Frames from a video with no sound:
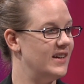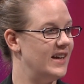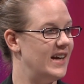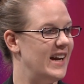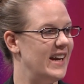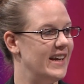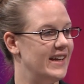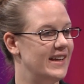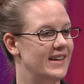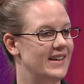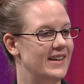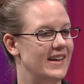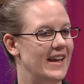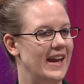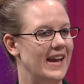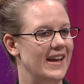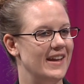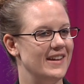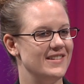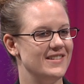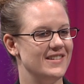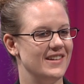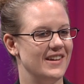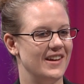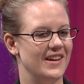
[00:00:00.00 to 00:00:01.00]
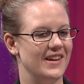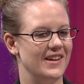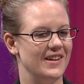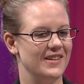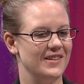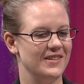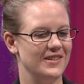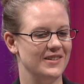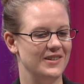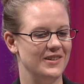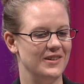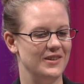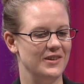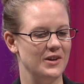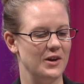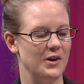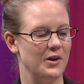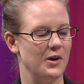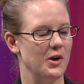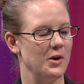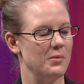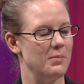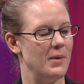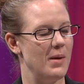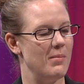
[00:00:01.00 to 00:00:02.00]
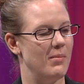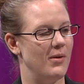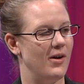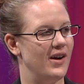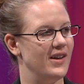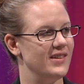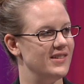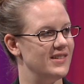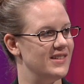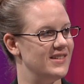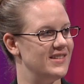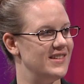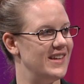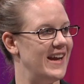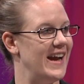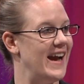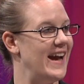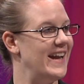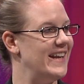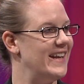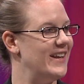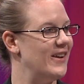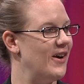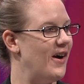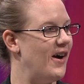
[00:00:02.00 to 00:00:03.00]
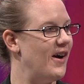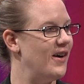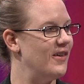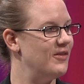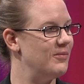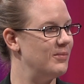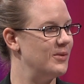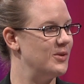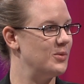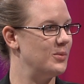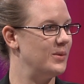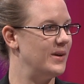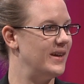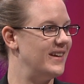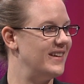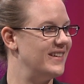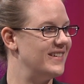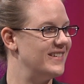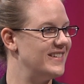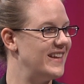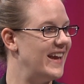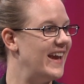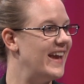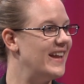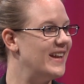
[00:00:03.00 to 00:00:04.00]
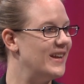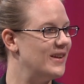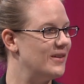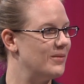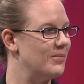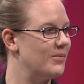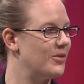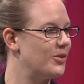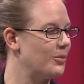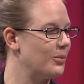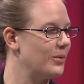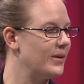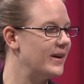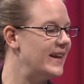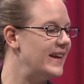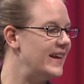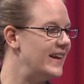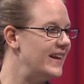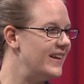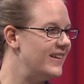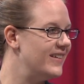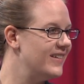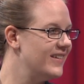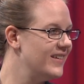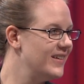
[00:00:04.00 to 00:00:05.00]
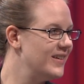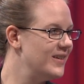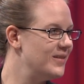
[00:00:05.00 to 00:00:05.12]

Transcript: I can't go to my boss and say I need off between 10 and 3